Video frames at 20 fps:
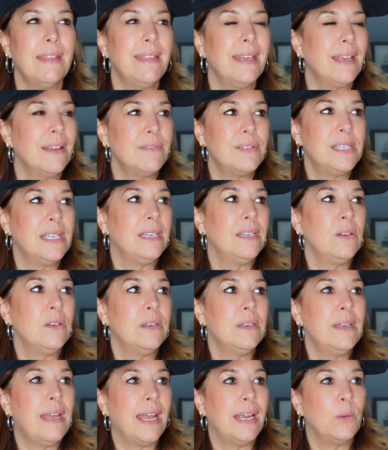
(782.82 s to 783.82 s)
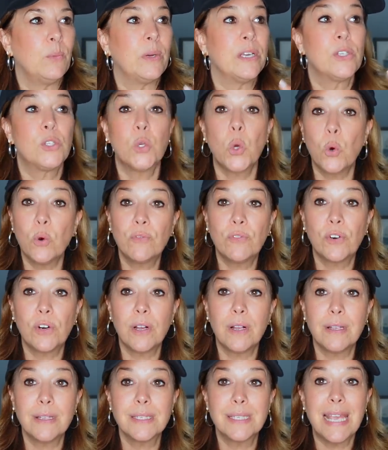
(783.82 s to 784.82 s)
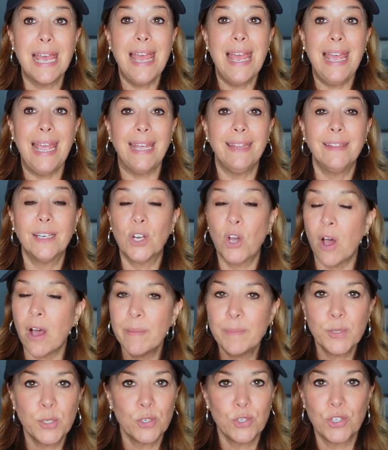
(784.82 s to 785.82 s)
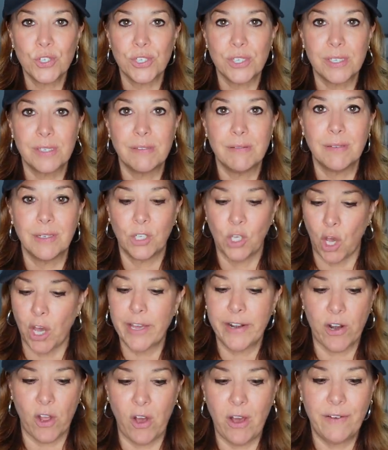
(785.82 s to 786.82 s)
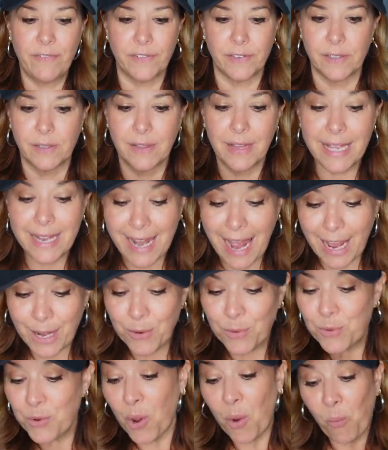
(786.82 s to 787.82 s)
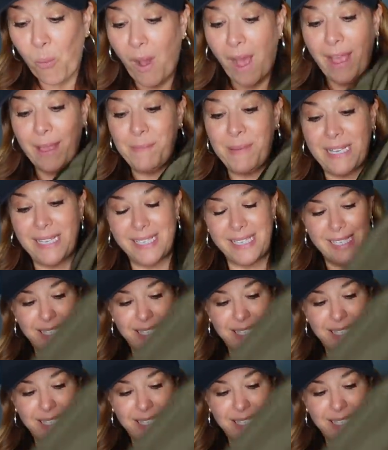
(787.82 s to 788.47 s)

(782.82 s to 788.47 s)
think I've seen Nine West overalls, and the comps are just god awful, and I don't know why, because